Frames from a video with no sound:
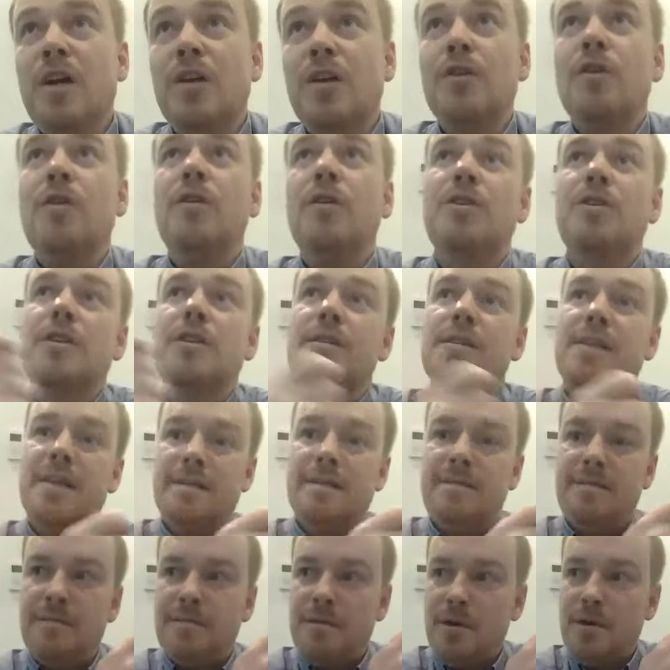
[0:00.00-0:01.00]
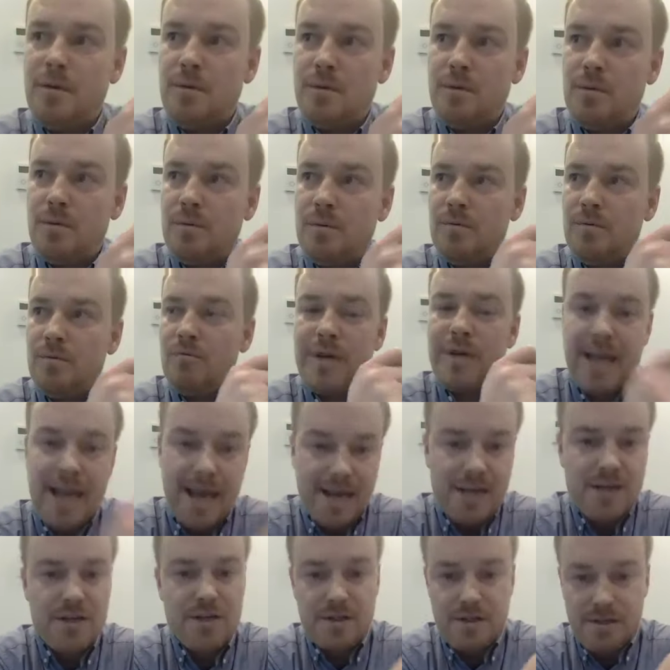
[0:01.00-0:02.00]
not just give you
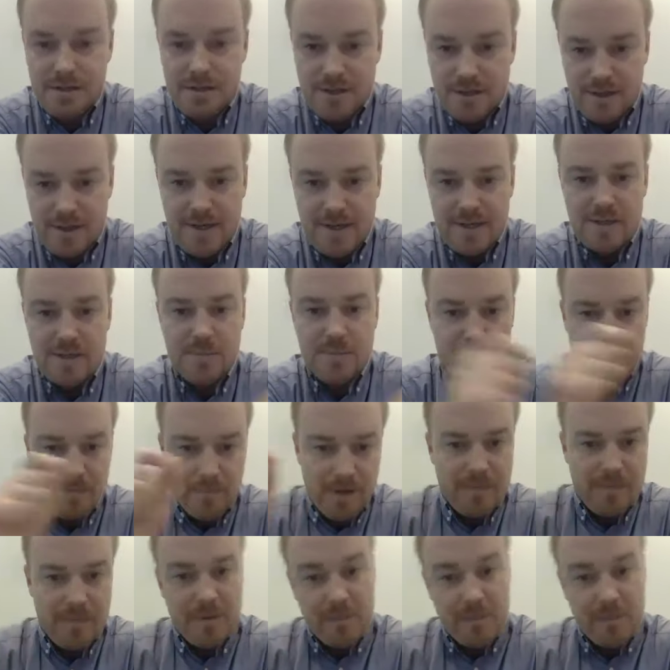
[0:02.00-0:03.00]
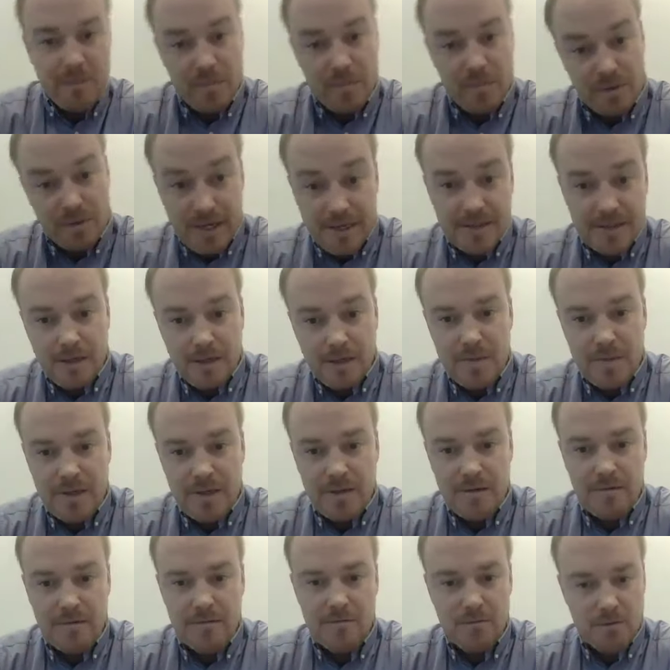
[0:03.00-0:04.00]
reactions to things, but maybe predict a little
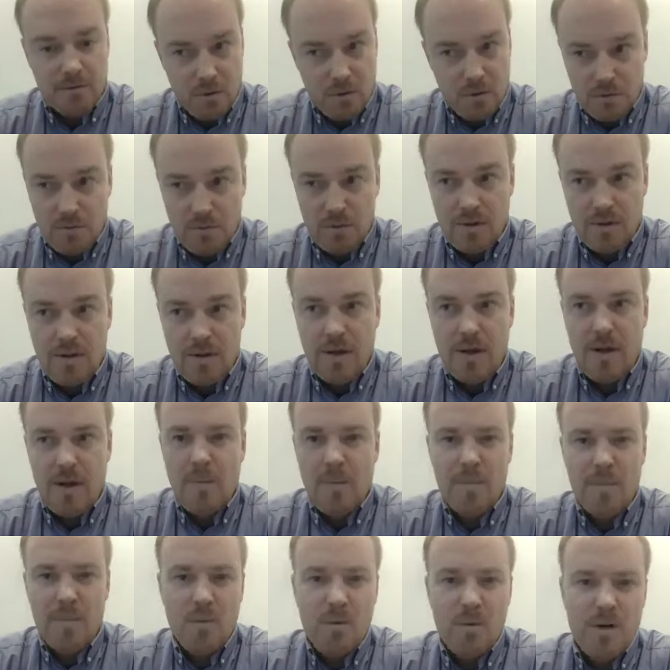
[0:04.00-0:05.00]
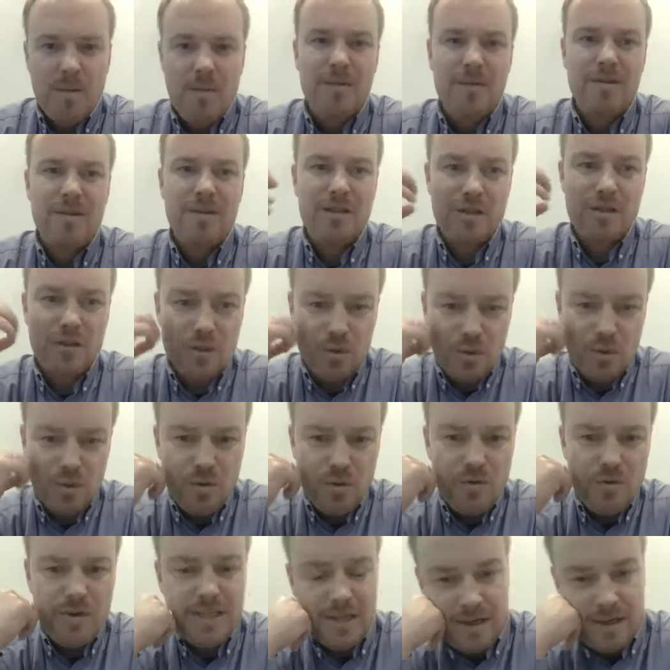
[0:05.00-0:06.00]
bit. Cool. But what about the
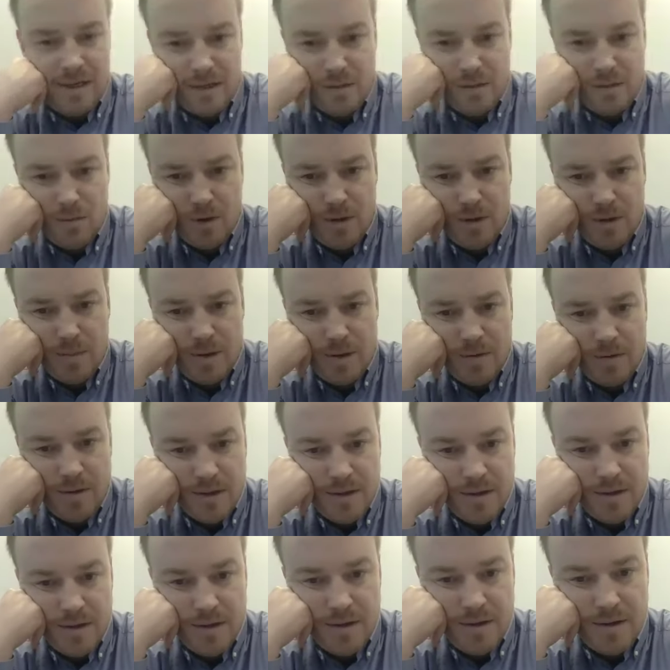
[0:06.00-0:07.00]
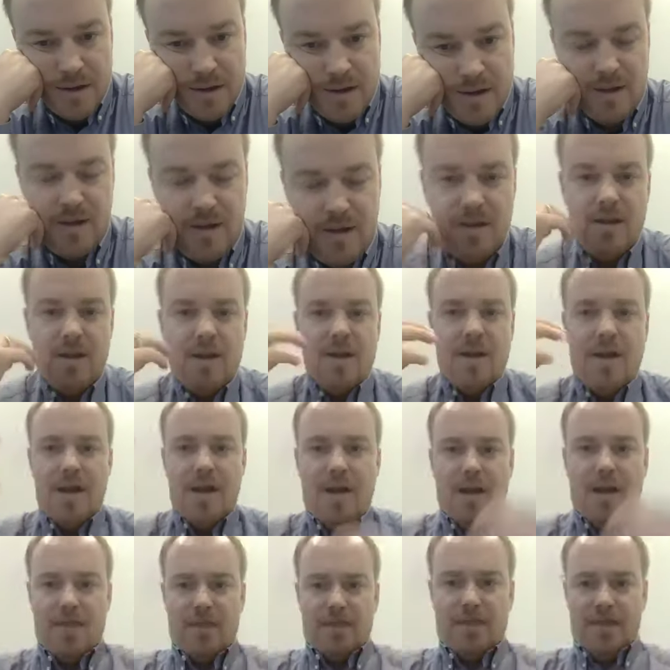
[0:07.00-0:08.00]
storytelling? What about the
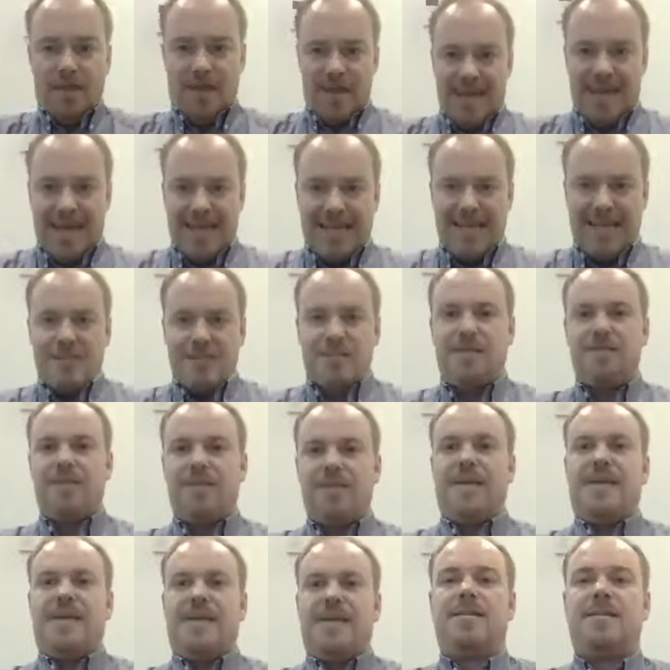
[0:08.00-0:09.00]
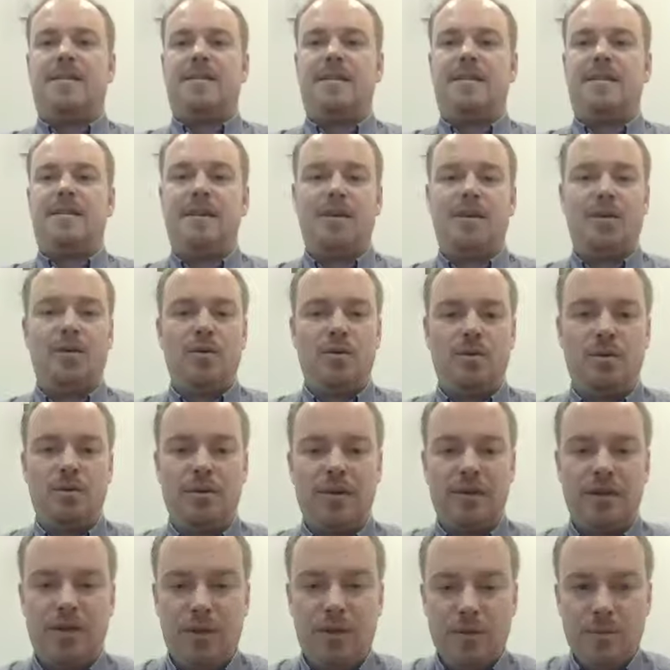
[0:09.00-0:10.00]
interface that
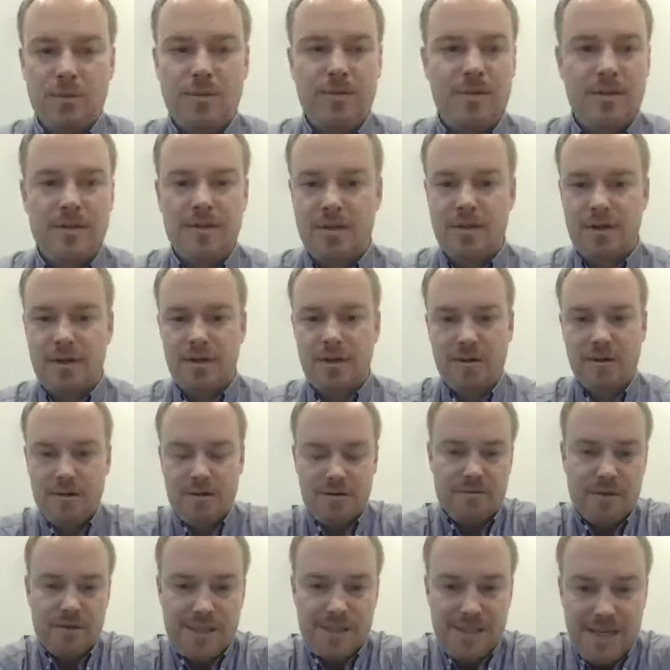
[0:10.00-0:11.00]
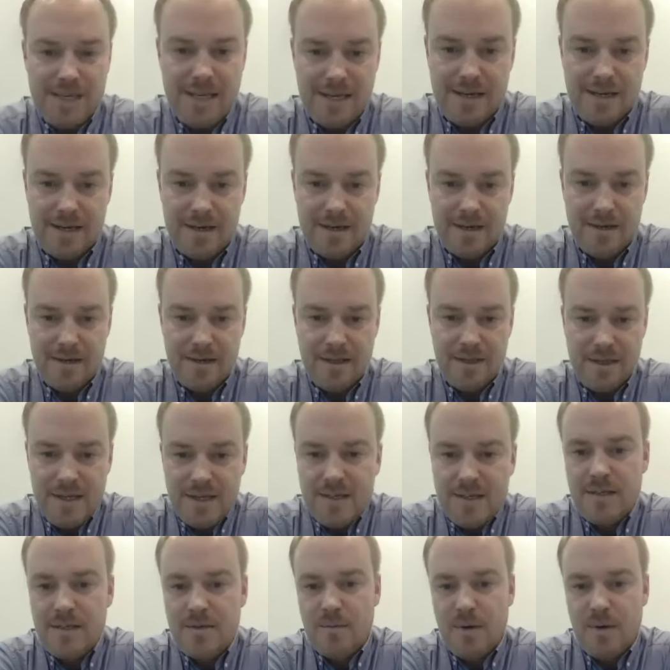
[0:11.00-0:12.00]
your users are seeing?
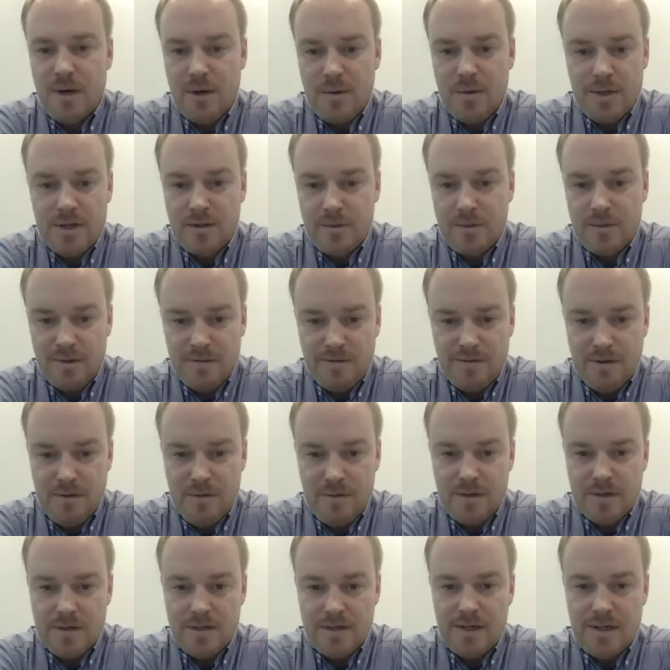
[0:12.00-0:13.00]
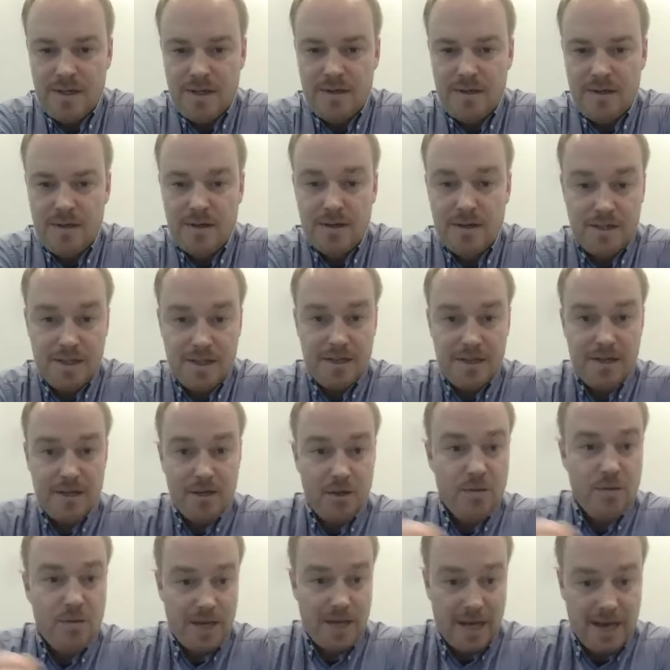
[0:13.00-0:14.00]
This is where we should be focusing, because then
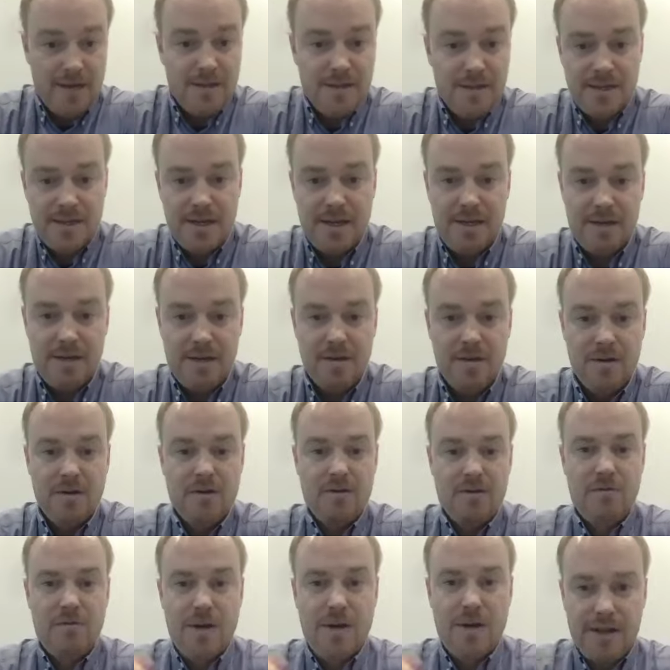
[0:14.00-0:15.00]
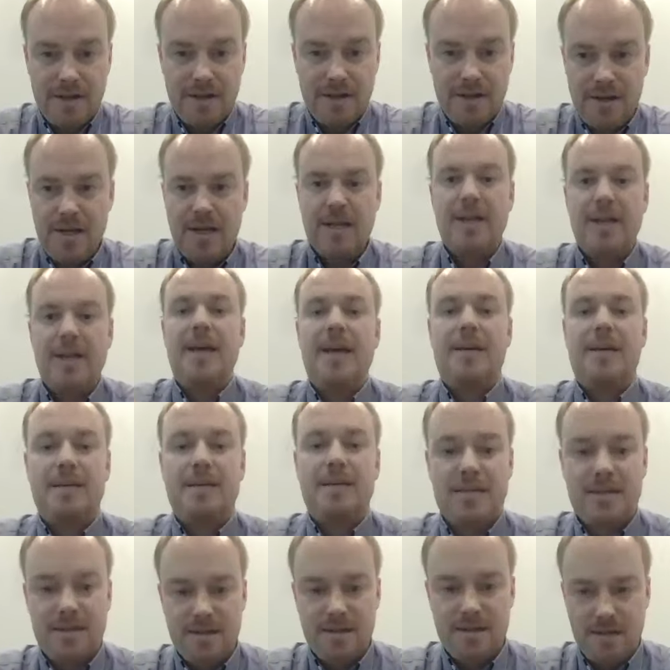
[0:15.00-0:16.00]
you can say, right,
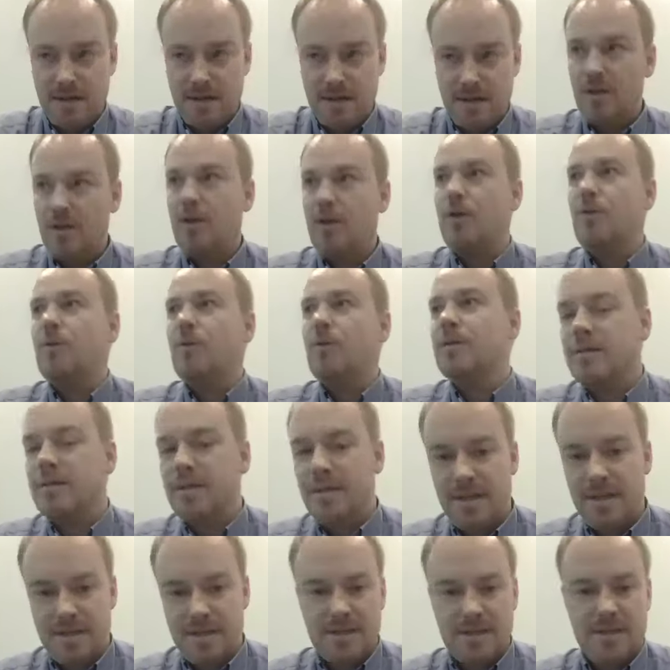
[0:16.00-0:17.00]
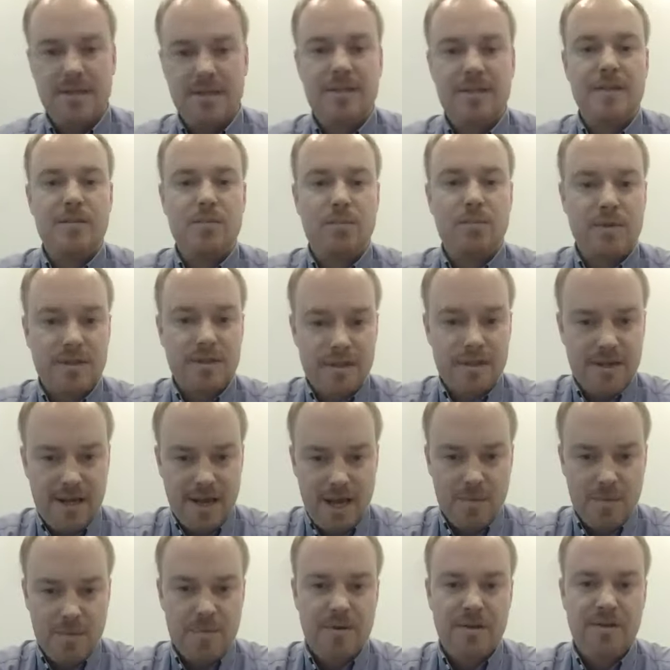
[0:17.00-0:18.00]
next, go on to this. This is what's going to
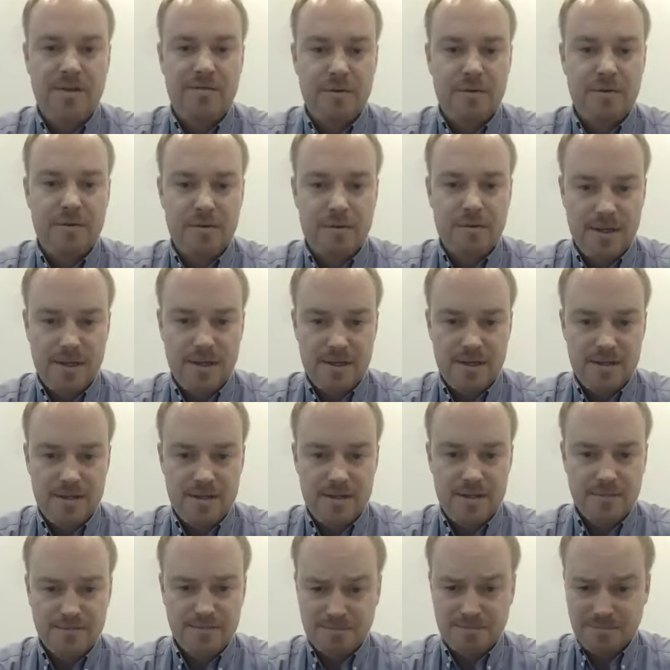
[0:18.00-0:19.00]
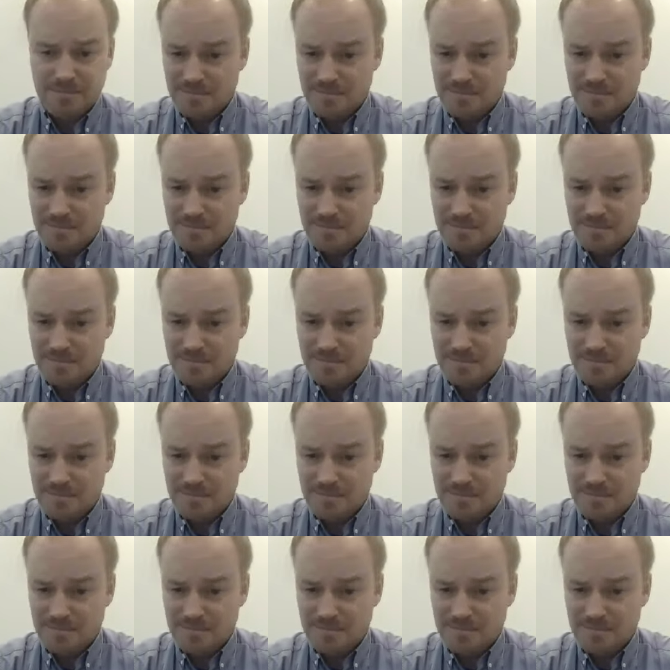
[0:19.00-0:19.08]
happen if you do this.